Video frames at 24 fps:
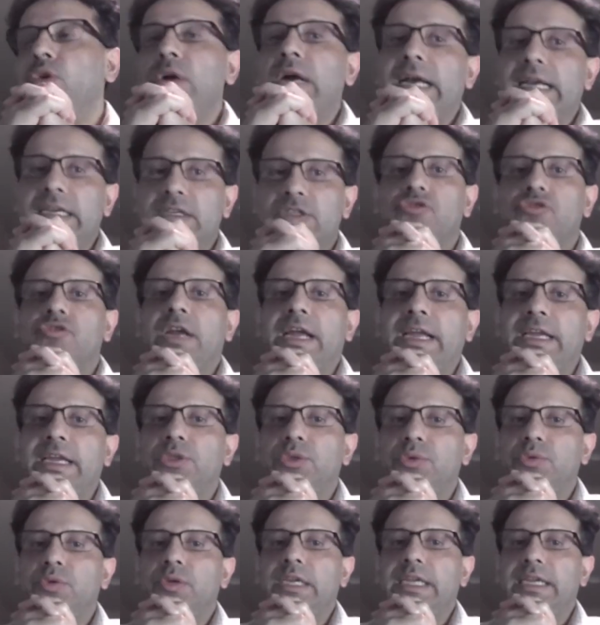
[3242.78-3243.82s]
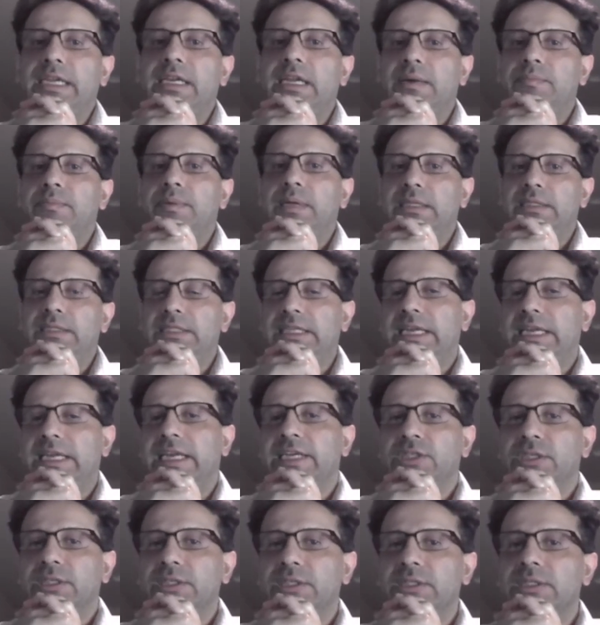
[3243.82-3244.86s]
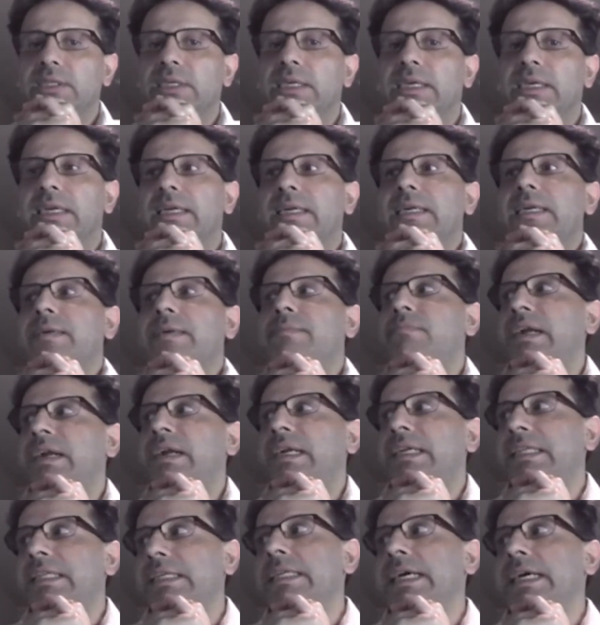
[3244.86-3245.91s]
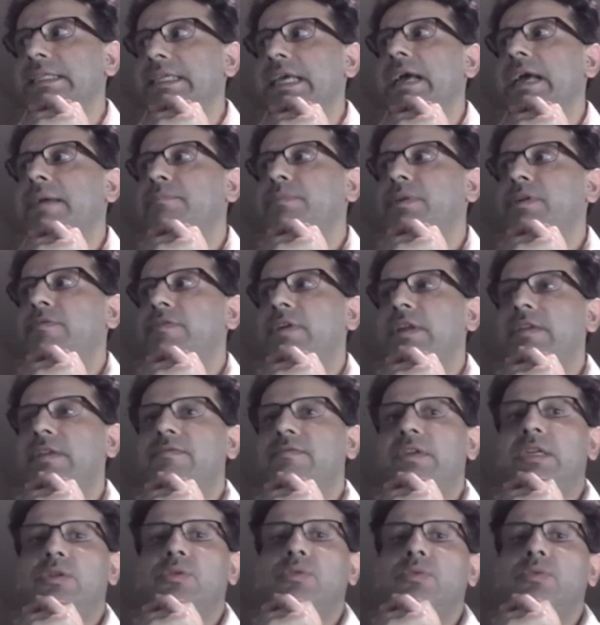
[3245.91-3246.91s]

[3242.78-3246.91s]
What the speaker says: is trying to clean up its sessions. But this does happen when we do